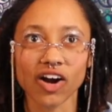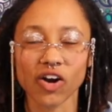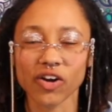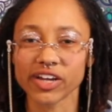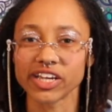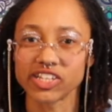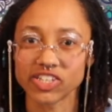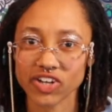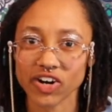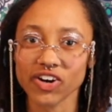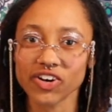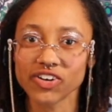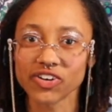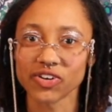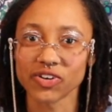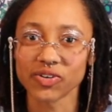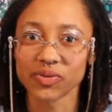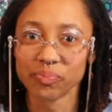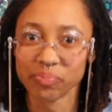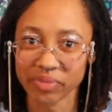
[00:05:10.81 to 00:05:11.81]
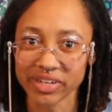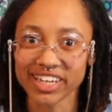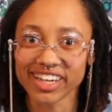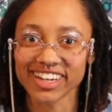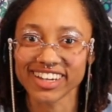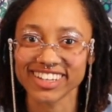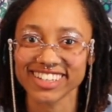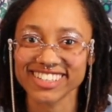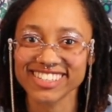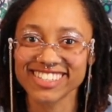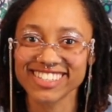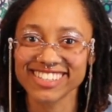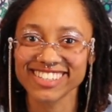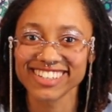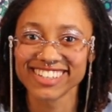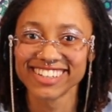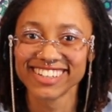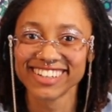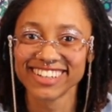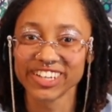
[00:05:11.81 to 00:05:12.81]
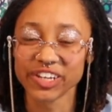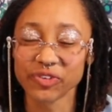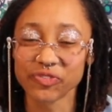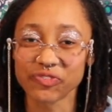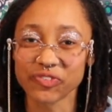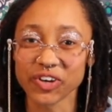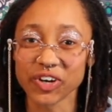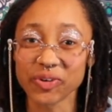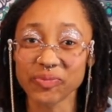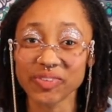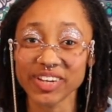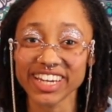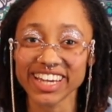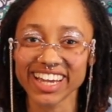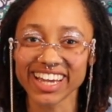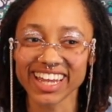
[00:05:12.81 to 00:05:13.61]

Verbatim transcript: are eternal beings. You feel me?